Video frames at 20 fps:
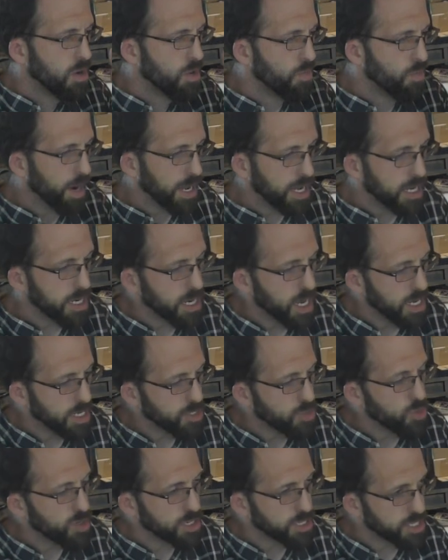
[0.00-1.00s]
recognize
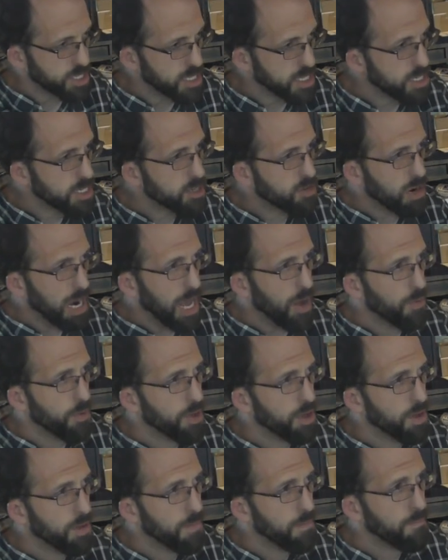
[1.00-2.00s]
you are seated in the ground,
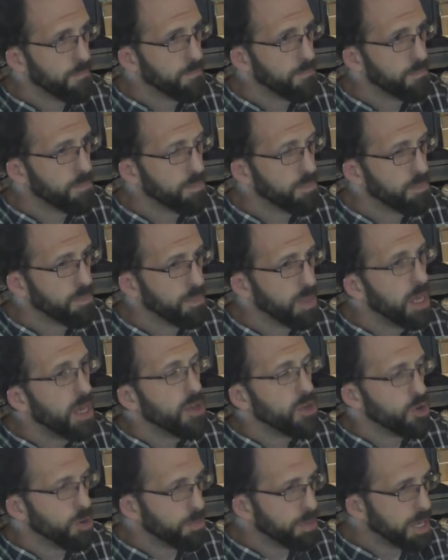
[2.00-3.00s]

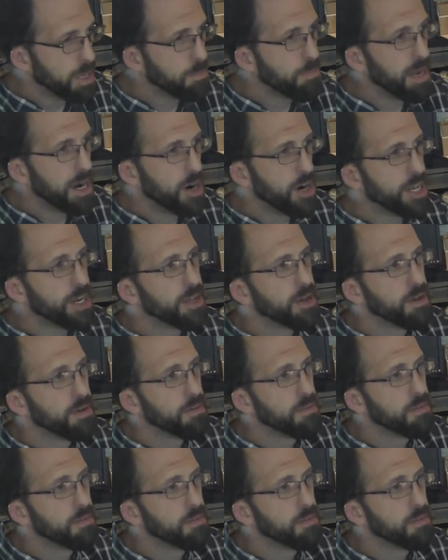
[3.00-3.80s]
you're being buried